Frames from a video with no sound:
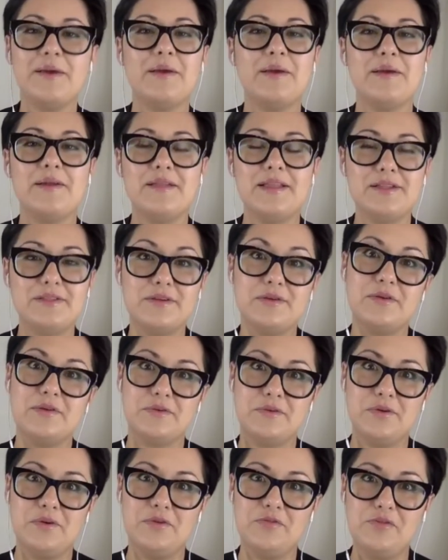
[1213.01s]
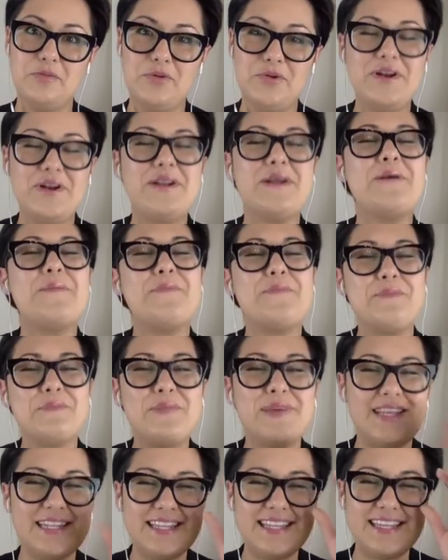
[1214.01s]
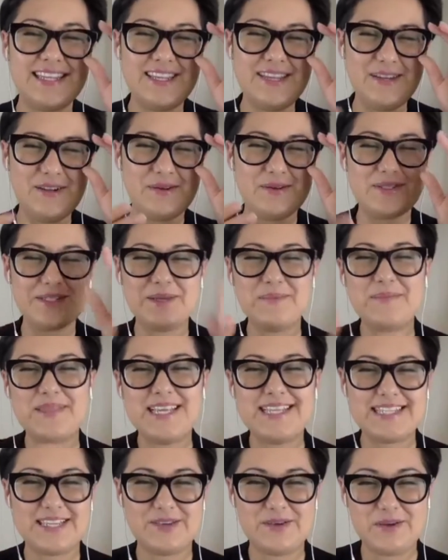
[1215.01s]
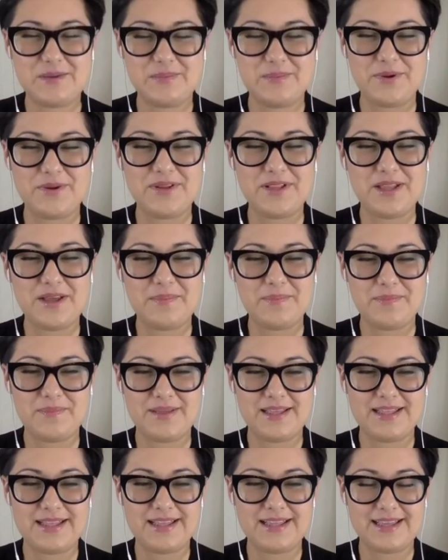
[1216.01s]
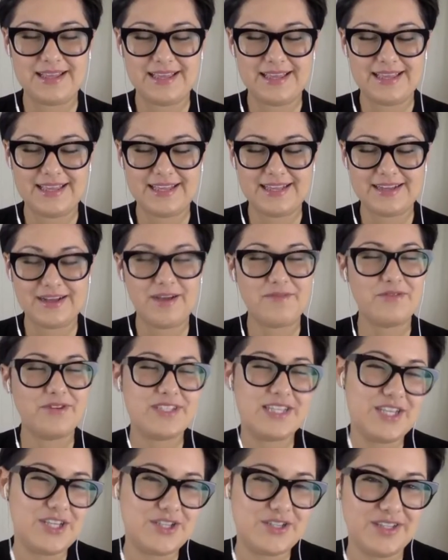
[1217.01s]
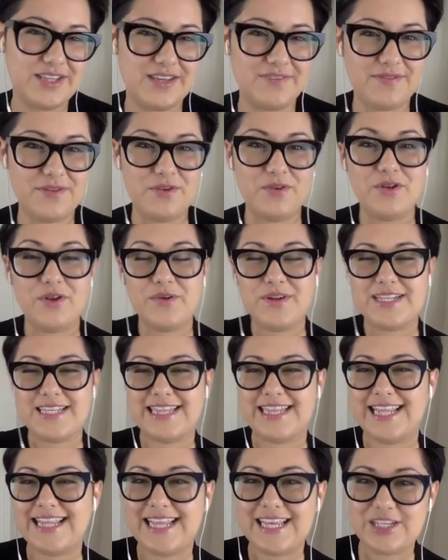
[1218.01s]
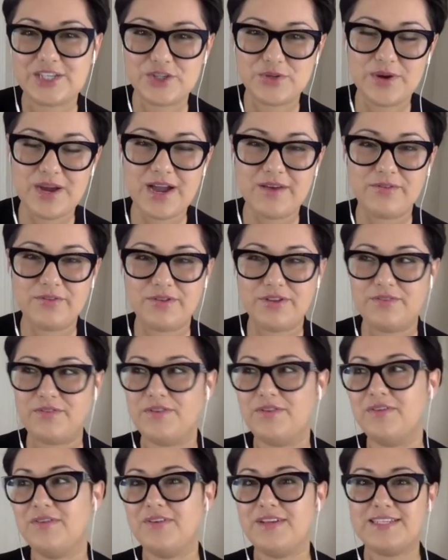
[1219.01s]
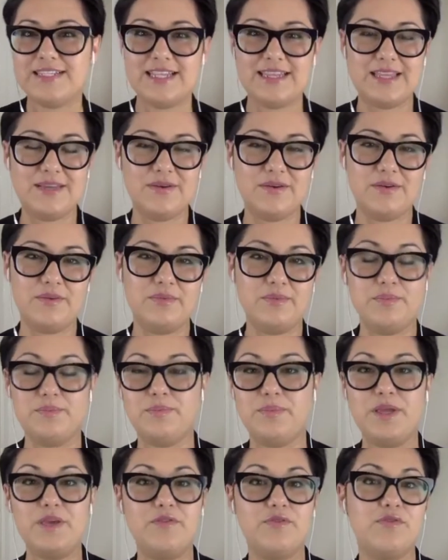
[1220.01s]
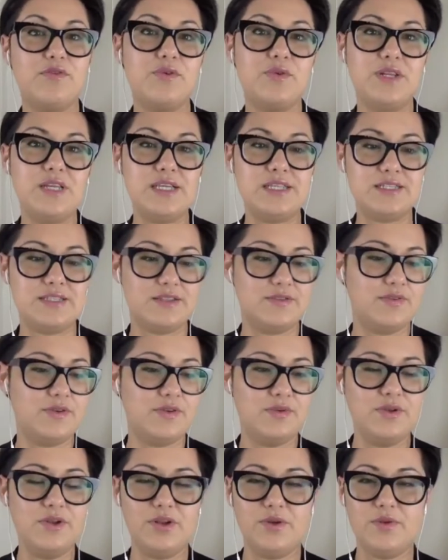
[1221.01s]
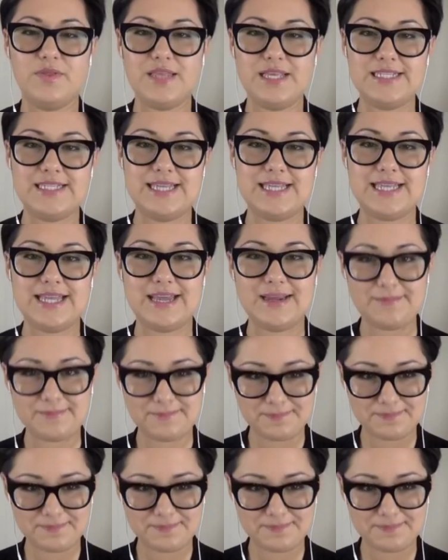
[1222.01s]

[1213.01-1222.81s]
like don't go overboard, but some things that you can pull up conversationally. If you notice that they like travel, if you notice that they're big foodies, if things like that.